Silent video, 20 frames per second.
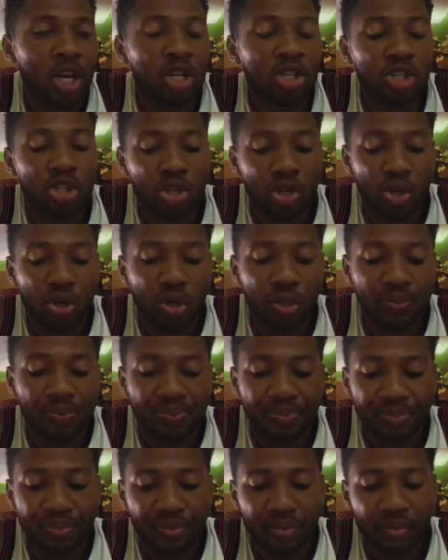So
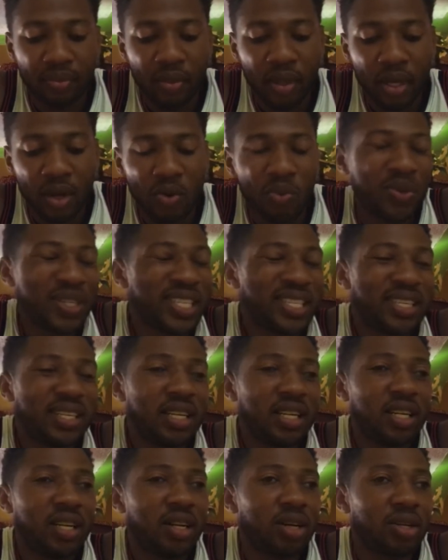we
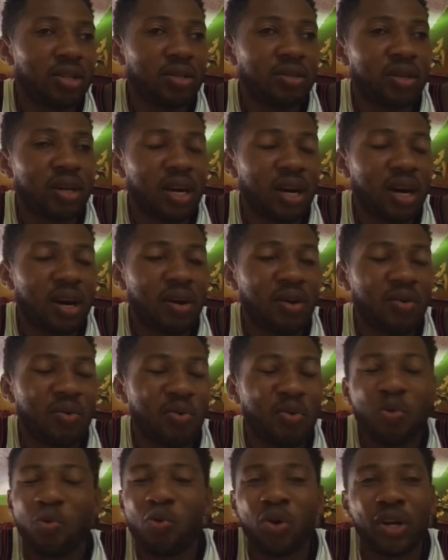still not
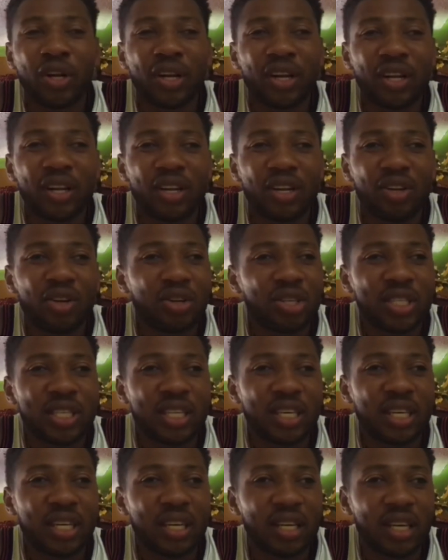own
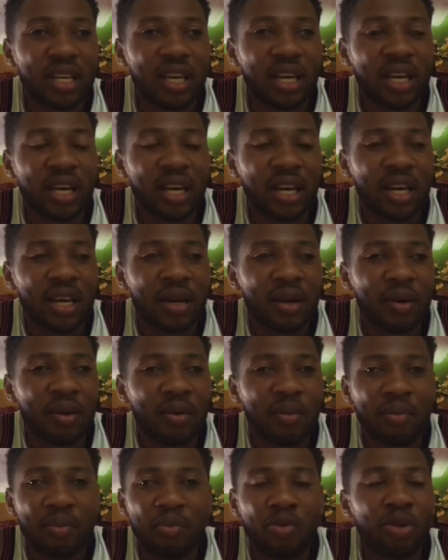nothing
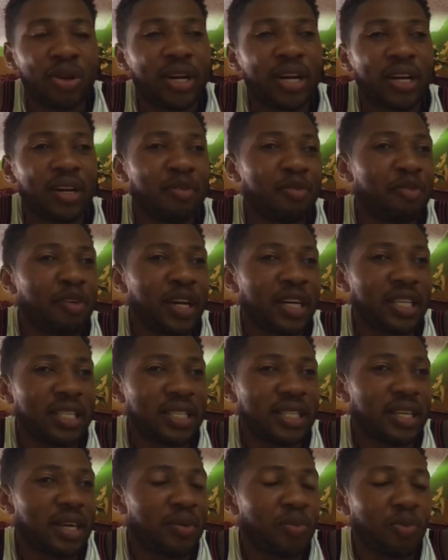more than the
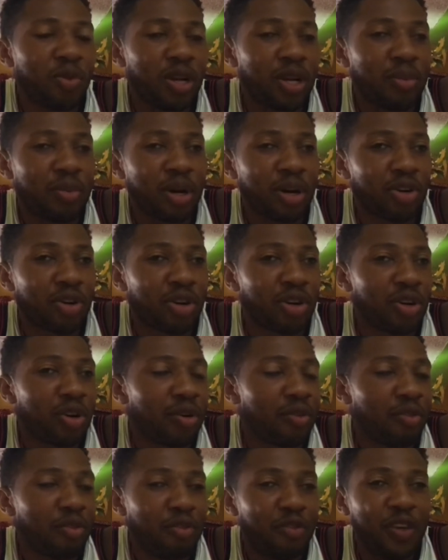vanity them where them are
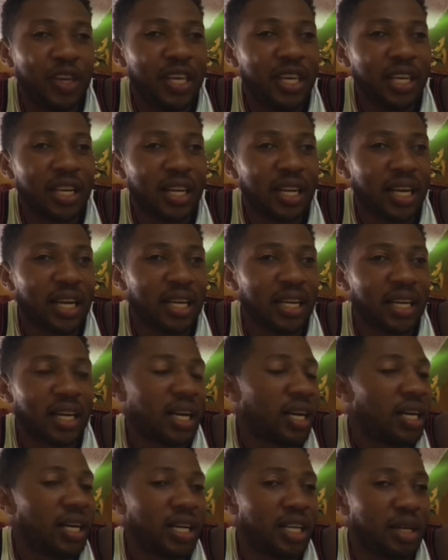running vehicle and
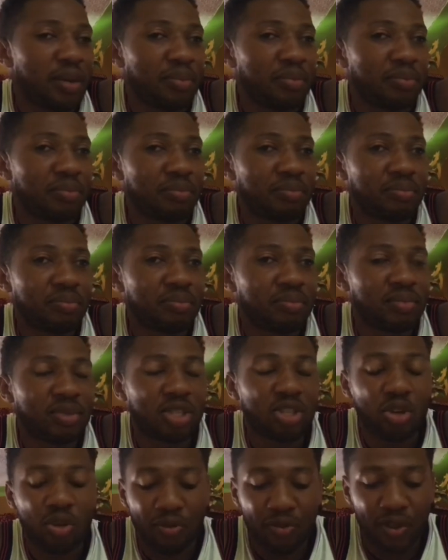all of them
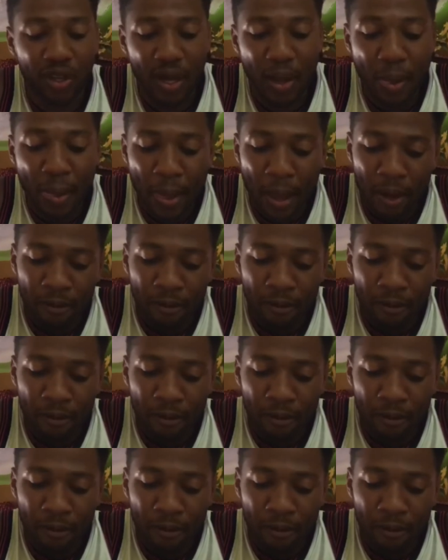stuff there.